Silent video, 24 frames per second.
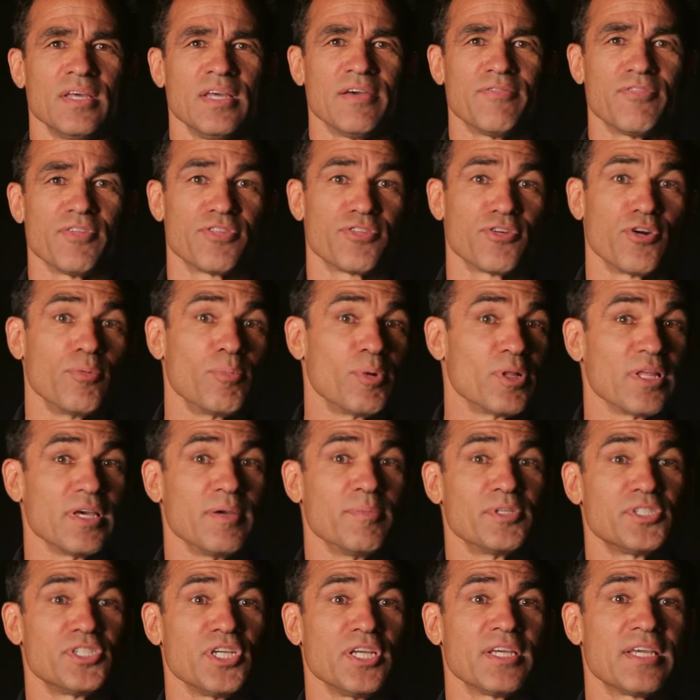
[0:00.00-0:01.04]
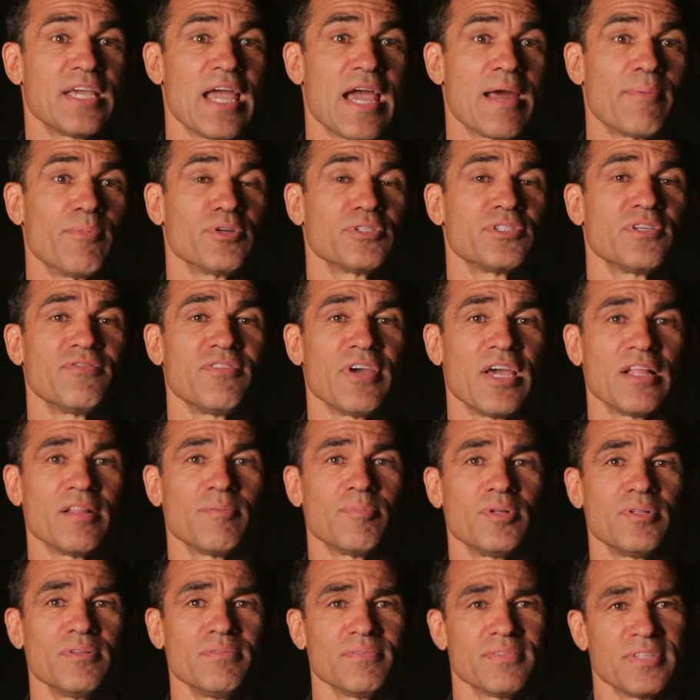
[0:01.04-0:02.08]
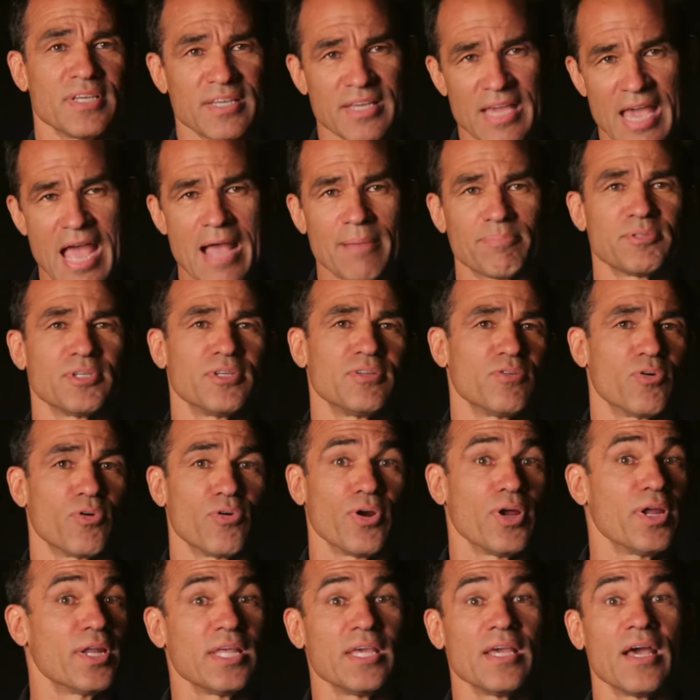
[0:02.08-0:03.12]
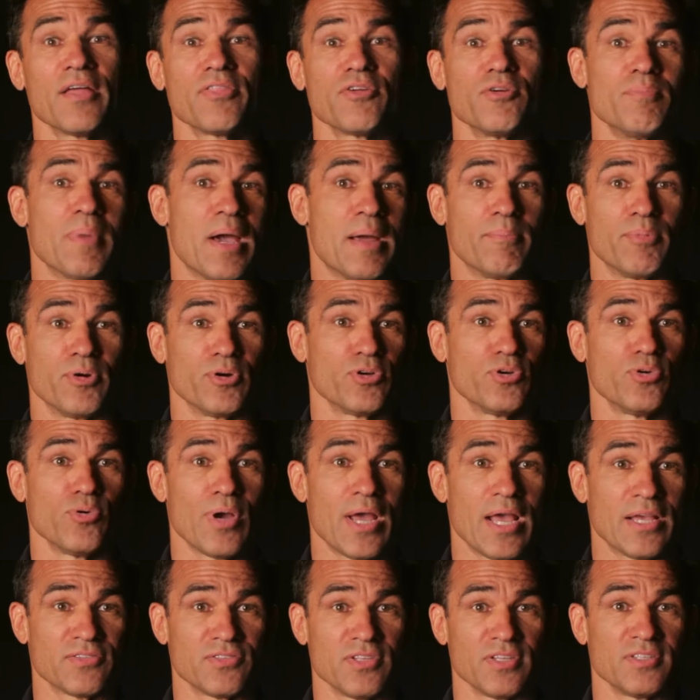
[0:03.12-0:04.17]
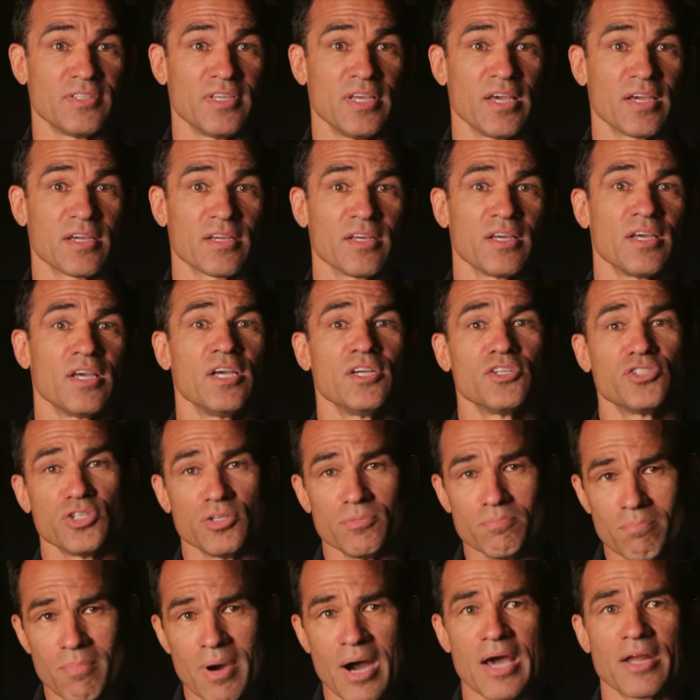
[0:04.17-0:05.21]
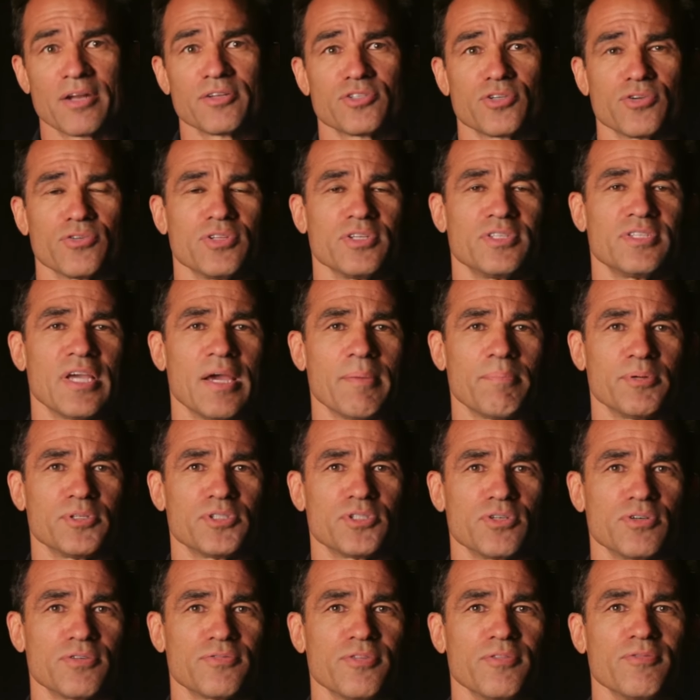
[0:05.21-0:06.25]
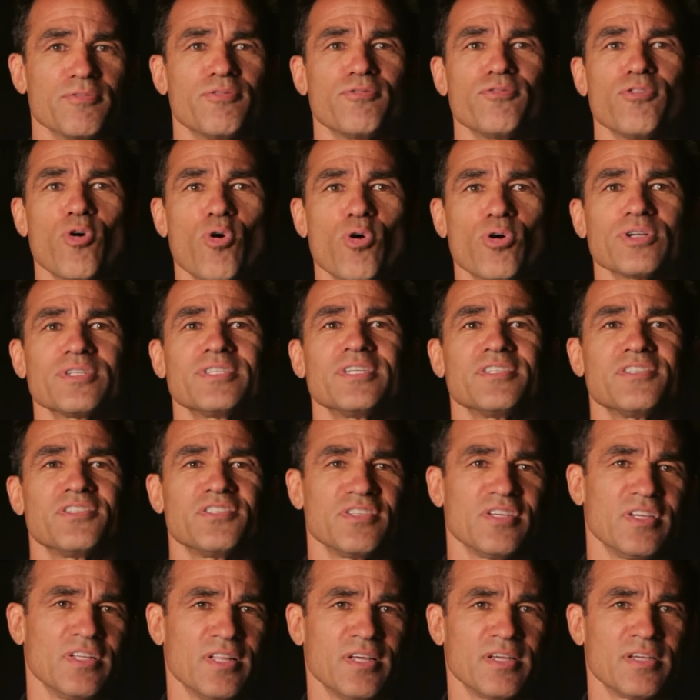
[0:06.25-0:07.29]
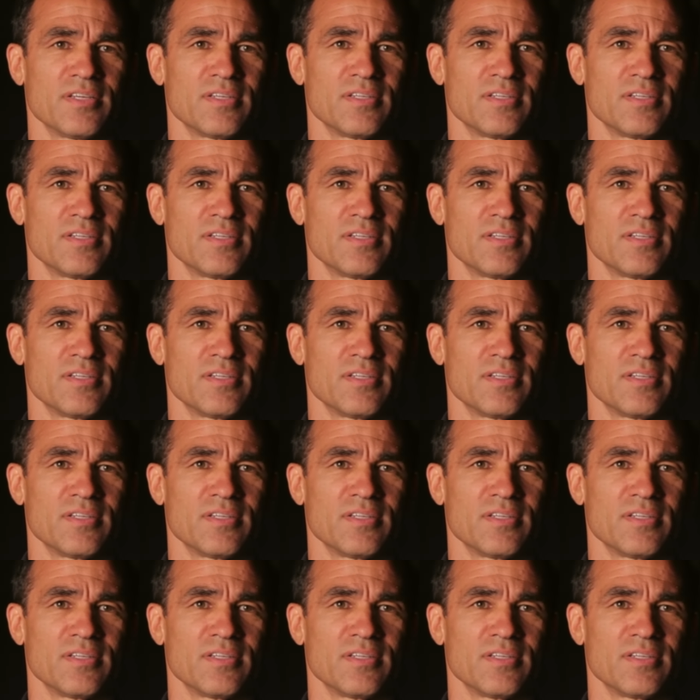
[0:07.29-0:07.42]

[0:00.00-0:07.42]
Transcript: If a thermal imaging camera is available, the captain or any other member who has the tic should monitor the temperature from floor to ceiling.